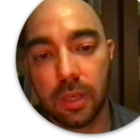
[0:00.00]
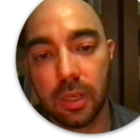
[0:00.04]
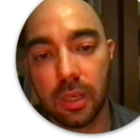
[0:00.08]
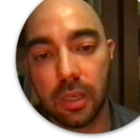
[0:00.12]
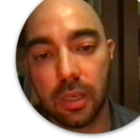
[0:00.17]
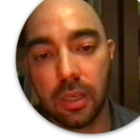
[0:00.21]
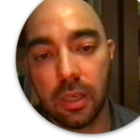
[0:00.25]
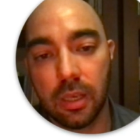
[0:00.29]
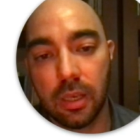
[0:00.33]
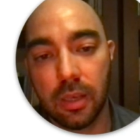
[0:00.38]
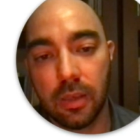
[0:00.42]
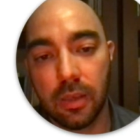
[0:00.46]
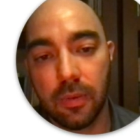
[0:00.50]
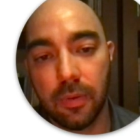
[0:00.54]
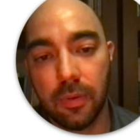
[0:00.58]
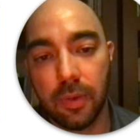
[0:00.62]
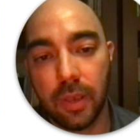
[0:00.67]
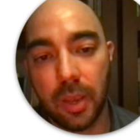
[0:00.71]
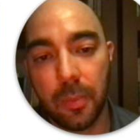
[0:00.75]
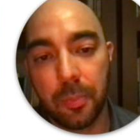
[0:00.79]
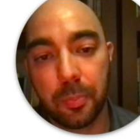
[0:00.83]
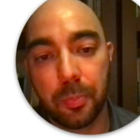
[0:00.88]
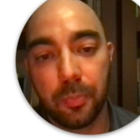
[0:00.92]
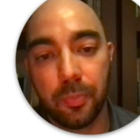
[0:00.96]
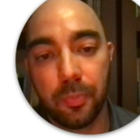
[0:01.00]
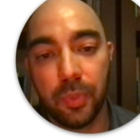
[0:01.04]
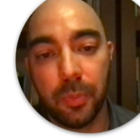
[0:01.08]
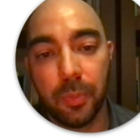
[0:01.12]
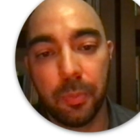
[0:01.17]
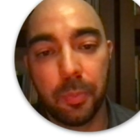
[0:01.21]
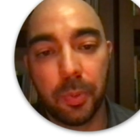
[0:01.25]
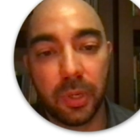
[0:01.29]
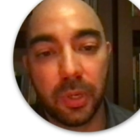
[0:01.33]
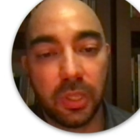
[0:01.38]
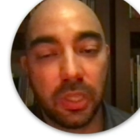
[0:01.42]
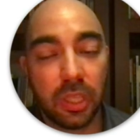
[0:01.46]
the
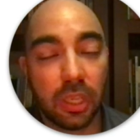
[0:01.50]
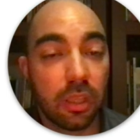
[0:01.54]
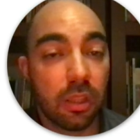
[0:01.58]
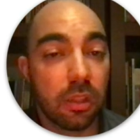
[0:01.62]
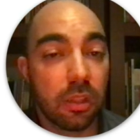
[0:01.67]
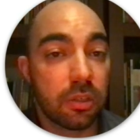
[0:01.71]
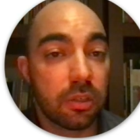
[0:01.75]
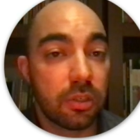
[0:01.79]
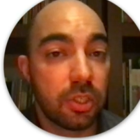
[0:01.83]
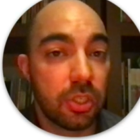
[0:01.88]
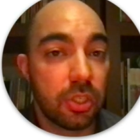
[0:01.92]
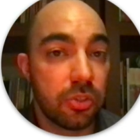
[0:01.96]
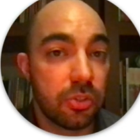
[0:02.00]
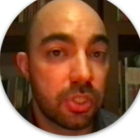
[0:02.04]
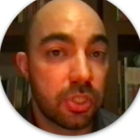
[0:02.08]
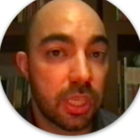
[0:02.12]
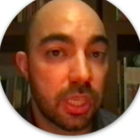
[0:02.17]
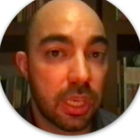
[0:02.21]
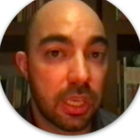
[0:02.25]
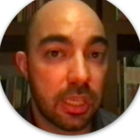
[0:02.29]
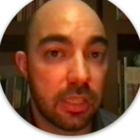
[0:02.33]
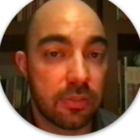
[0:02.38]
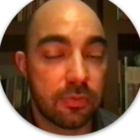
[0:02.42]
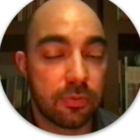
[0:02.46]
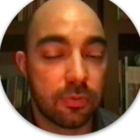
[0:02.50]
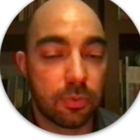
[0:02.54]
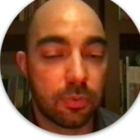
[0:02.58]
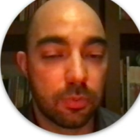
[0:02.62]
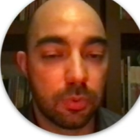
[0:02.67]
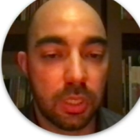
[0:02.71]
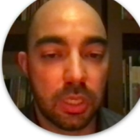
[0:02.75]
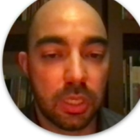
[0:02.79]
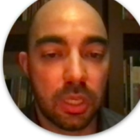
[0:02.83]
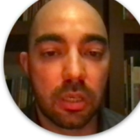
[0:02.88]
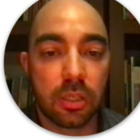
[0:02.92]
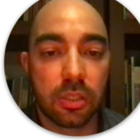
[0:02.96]
particular use case for
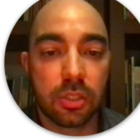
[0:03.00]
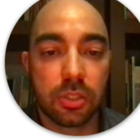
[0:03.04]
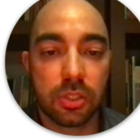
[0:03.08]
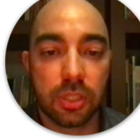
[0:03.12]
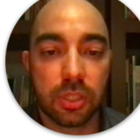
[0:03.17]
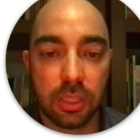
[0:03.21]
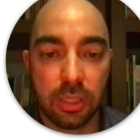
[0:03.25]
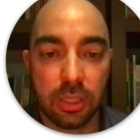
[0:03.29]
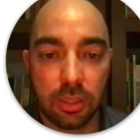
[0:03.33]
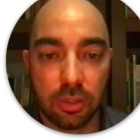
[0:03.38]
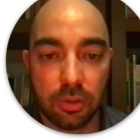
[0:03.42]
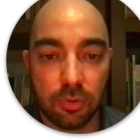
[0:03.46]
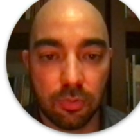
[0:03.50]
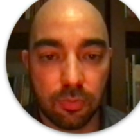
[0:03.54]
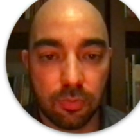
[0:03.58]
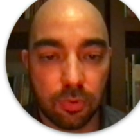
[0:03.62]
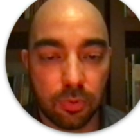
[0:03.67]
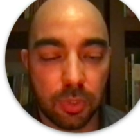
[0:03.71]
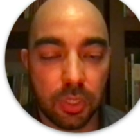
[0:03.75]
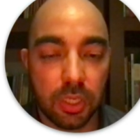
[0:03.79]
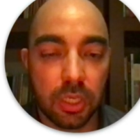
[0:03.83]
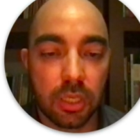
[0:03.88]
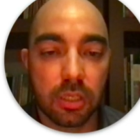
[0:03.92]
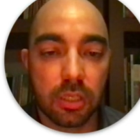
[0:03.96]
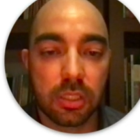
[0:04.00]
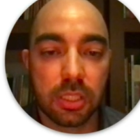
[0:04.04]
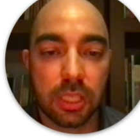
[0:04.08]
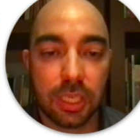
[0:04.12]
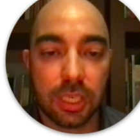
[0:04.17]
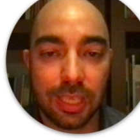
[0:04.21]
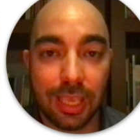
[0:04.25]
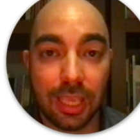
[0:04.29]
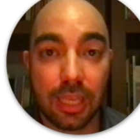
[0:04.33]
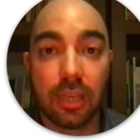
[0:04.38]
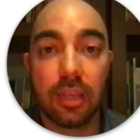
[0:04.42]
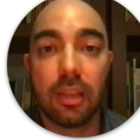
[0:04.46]
Redux, and then go for Redux,
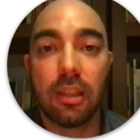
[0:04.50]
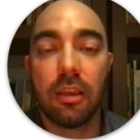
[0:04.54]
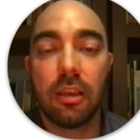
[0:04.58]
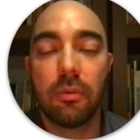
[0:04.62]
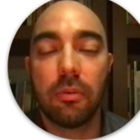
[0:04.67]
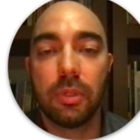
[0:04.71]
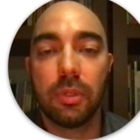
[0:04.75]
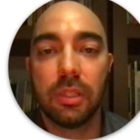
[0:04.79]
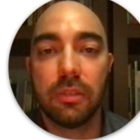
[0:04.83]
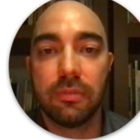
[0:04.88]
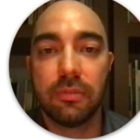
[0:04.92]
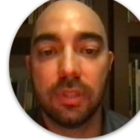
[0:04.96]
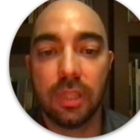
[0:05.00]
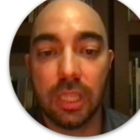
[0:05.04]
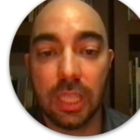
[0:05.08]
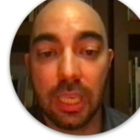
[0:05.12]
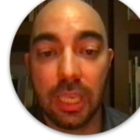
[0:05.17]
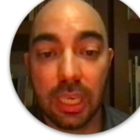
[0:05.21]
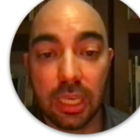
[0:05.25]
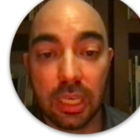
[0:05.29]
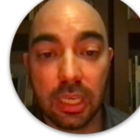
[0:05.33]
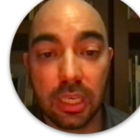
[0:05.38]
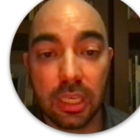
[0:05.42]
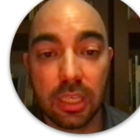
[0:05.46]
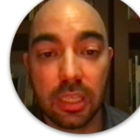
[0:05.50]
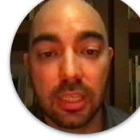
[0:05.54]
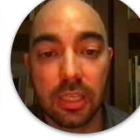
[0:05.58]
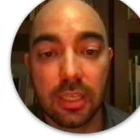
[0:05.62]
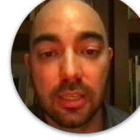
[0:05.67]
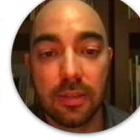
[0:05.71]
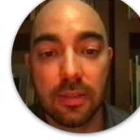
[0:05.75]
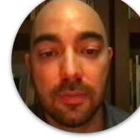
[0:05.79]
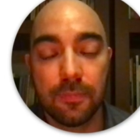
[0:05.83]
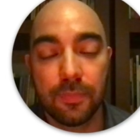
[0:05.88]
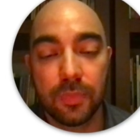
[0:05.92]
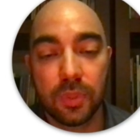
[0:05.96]
again, I will leave a link
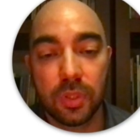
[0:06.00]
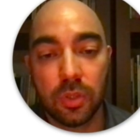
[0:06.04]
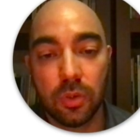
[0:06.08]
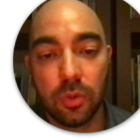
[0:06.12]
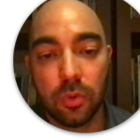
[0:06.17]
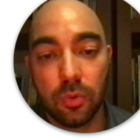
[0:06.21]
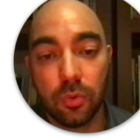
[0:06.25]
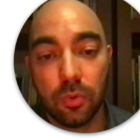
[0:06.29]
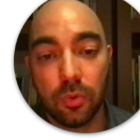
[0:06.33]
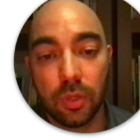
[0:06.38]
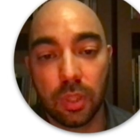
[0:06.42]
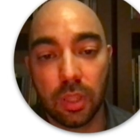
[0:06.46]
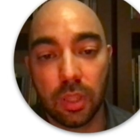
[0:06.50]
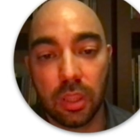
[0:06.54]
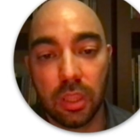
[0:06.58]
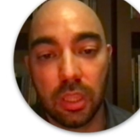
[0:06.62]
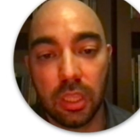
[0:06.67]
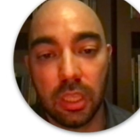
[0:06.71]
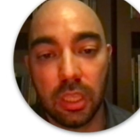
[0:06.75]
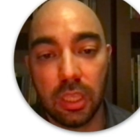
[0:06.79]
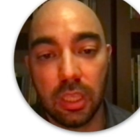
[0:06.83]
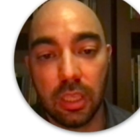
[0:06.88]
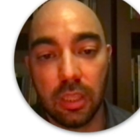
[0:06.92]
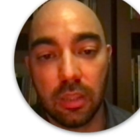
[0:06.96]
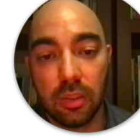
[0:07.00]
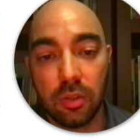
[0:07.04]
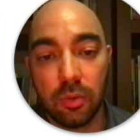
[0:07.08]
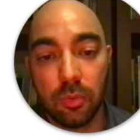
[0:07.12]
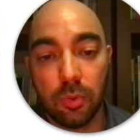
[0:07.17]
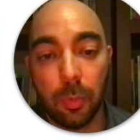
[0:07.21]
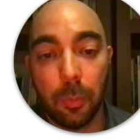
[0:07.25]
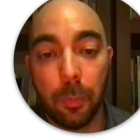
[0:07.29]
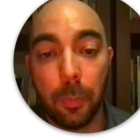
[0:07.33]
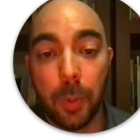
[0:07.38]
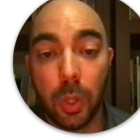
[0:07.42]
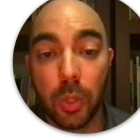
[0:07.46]
to a
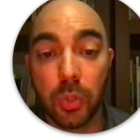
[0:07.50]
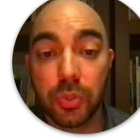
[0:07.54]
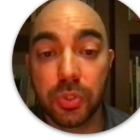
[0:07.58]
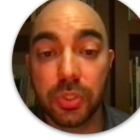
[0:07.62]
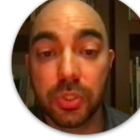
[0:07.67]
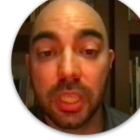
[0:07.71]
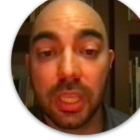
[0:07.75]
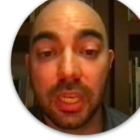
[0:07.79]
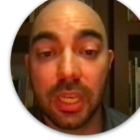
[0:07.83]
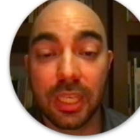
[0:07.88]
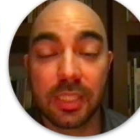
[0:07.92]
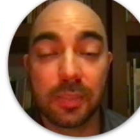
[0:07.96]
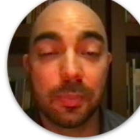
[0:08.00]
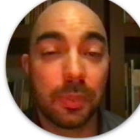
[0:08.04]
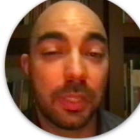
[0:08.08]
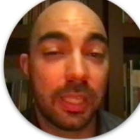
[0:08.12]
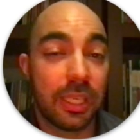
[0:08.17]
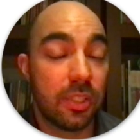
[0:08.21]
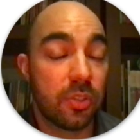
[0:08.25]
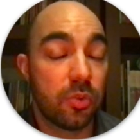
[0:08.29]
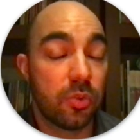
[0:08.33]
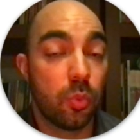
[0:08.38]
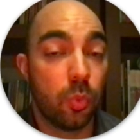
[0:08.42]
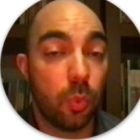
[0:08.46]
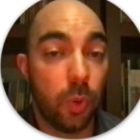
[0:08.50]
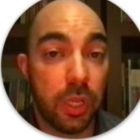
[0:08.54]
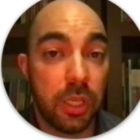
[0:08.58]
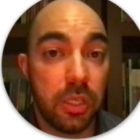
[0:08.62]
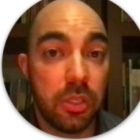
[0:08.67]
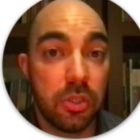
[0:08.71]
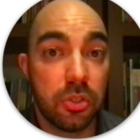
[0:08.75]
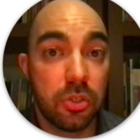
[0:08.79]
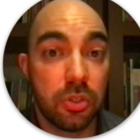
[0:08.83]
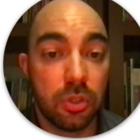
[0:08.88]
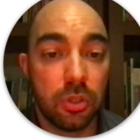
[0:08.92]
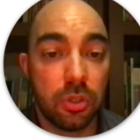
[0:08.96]
post that explains when
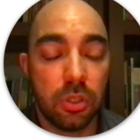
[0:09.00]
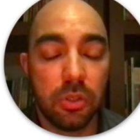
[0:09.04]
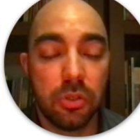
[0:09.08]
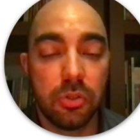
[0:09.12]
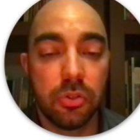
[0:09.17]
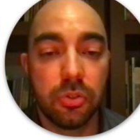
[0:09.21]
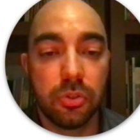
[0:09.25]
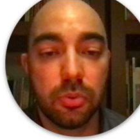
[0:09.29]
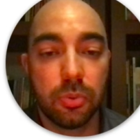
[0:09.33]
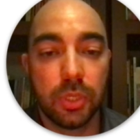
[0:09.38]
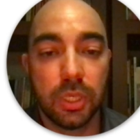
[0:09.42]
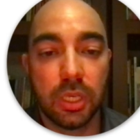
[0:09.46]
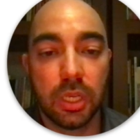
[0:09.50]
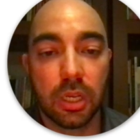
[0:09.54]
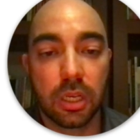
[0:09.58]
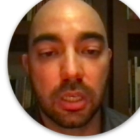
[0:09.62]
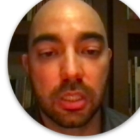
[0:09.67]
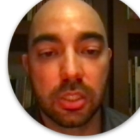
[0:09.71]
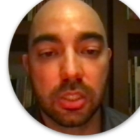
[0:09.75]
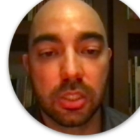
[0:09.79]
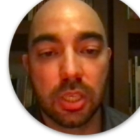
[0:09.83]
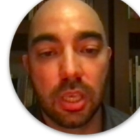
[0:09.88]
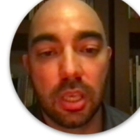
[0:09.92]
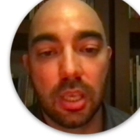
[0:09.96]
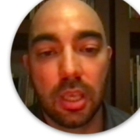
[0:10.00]
you should use Redux.